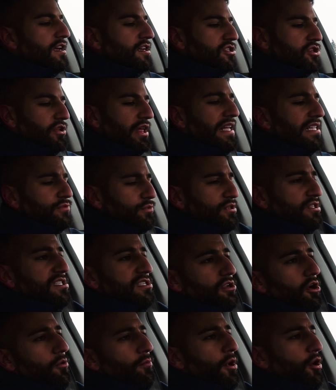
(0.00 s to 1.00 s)
So that's what
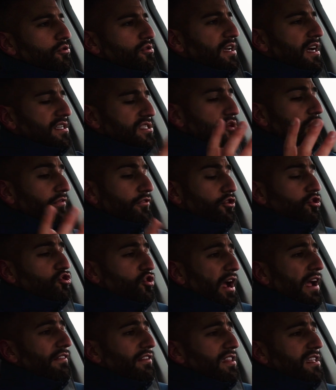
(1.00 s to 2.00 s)
snow mode does. So if you're
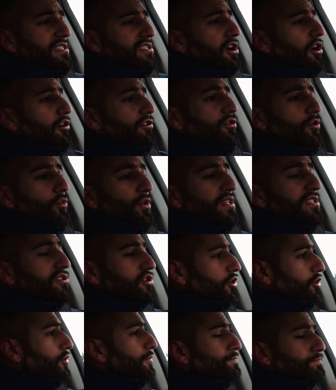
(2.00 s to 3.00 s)
driving this car in the
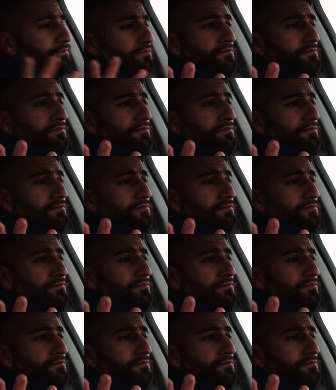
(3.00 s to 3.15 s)
winter,